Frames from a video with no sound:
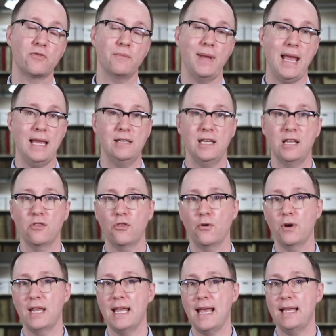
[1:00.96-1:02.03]
from
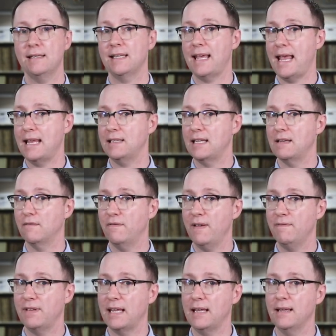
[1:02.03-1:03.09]
1838 to
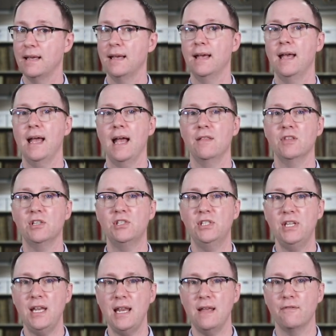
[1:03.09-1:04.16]
1850, and the
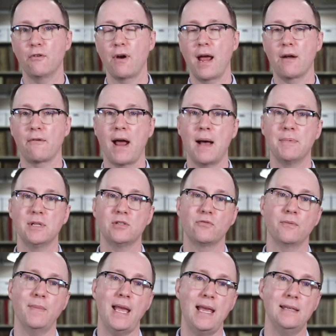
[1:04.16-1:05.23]
City of Grand Rapids
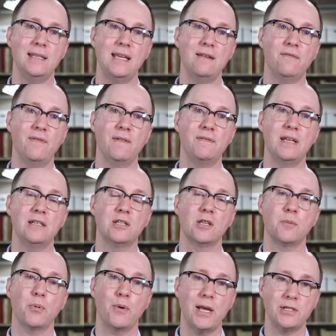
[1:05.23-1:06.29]
from 1850 to
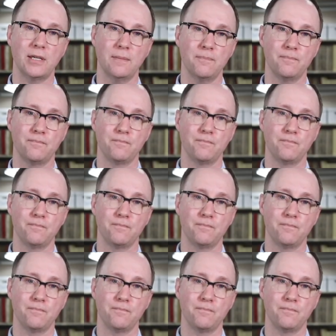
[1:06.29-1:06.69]
the present.